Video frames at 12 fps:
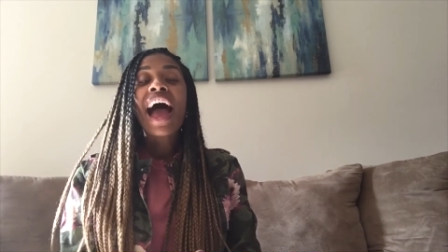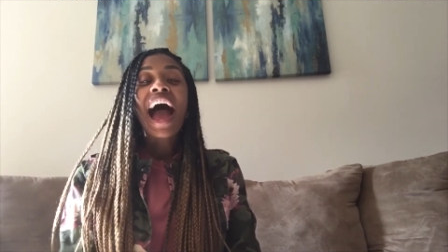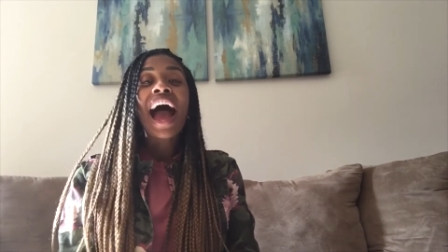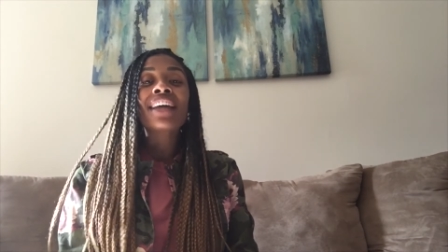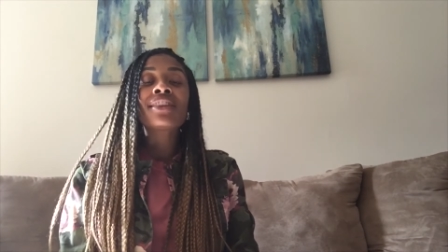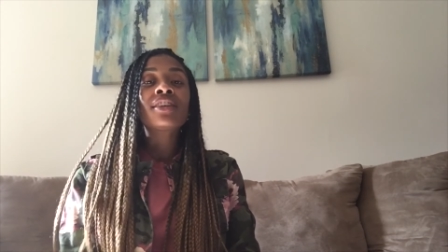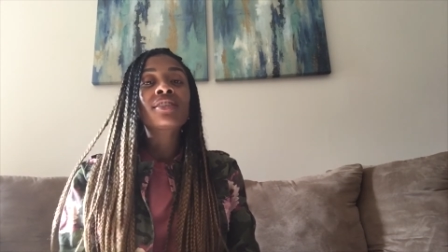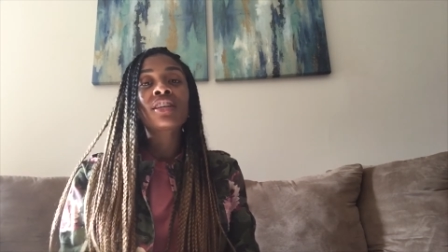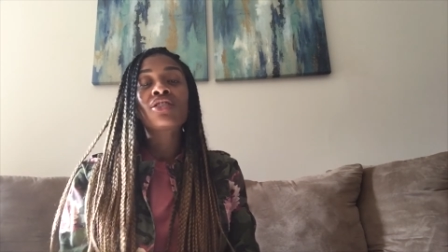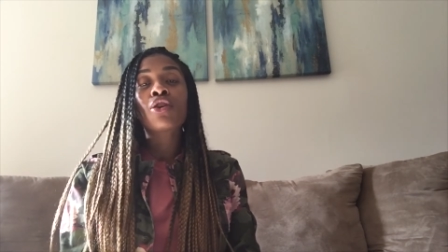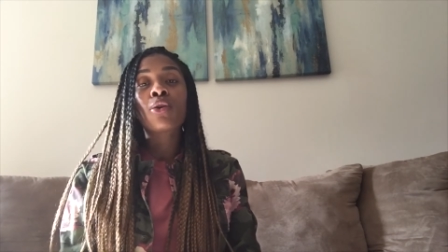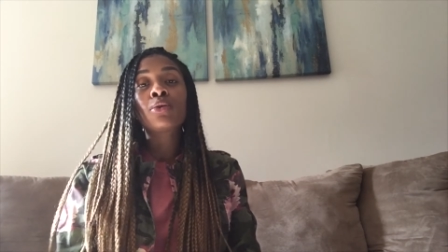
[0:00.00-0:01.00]
I looked at
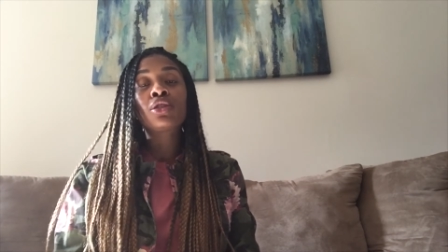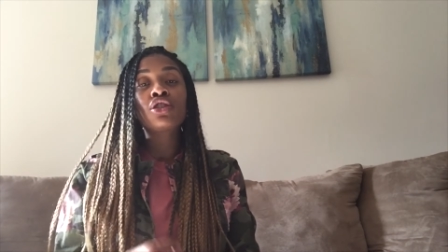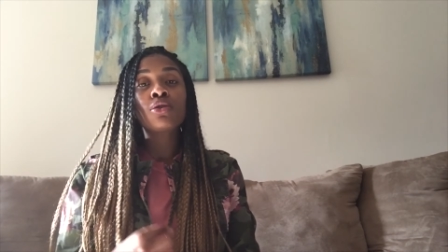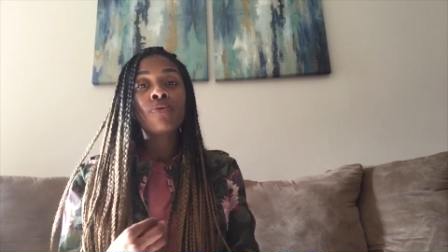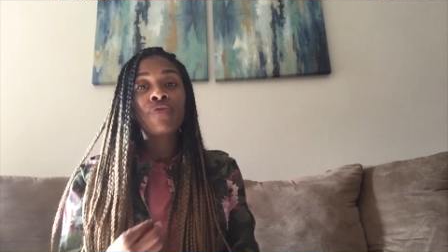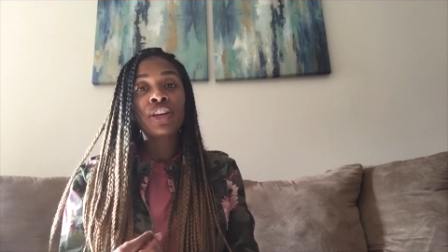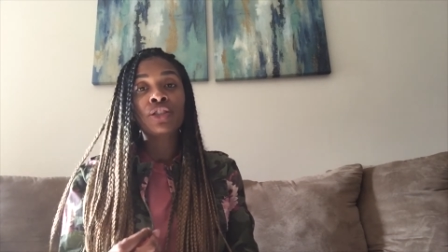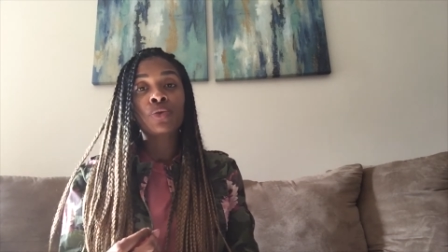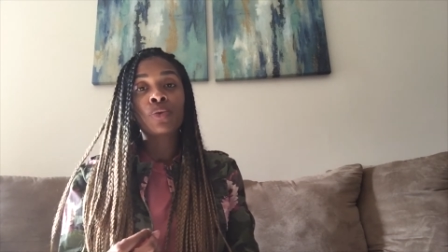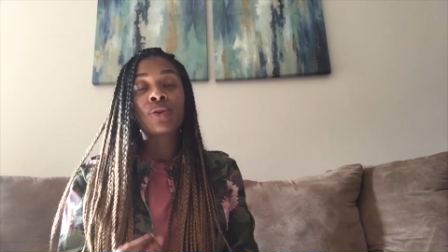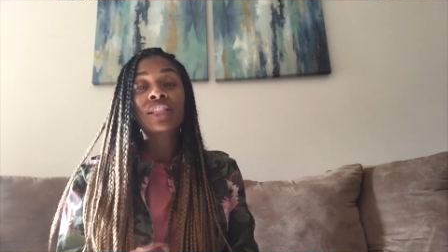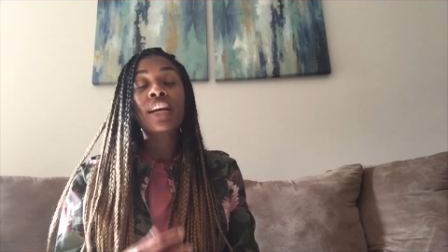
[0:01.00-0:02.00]
those two
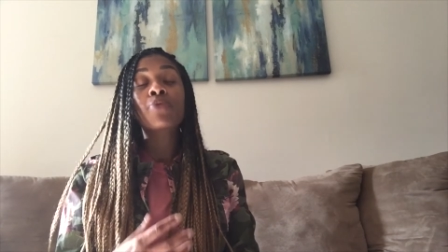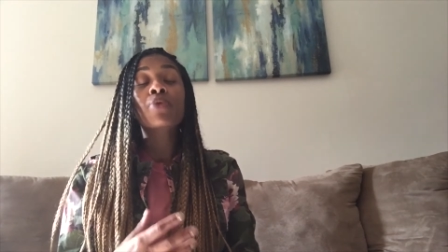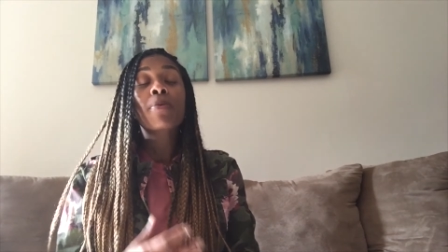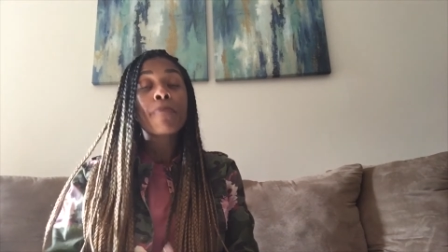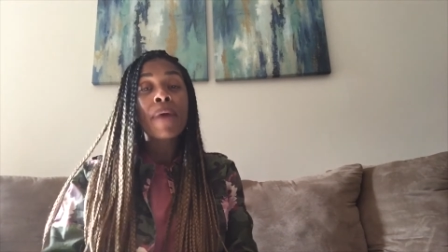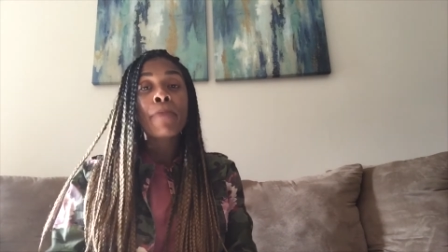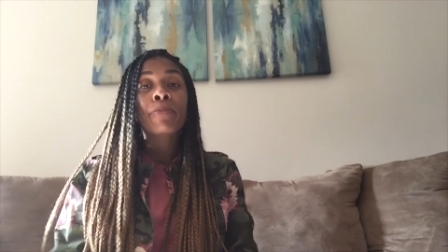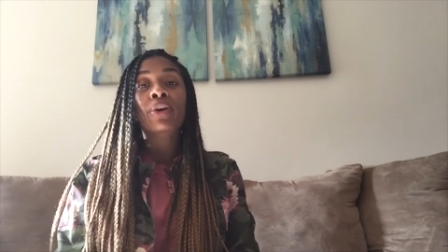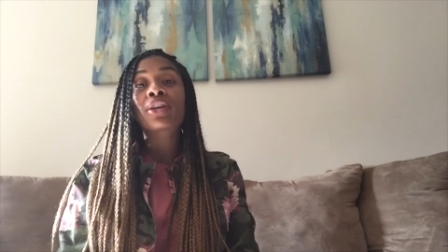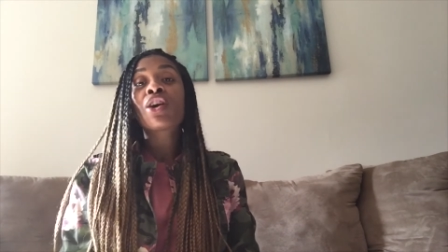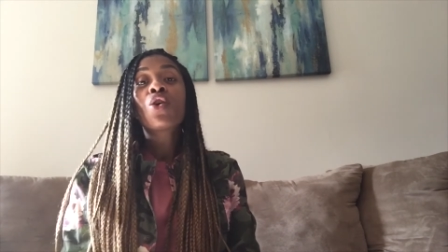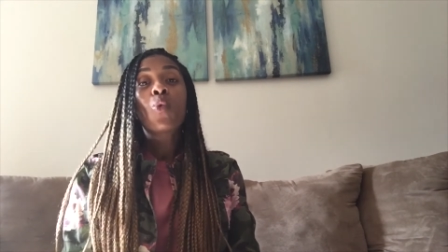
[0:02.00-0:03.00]
visuals and remembered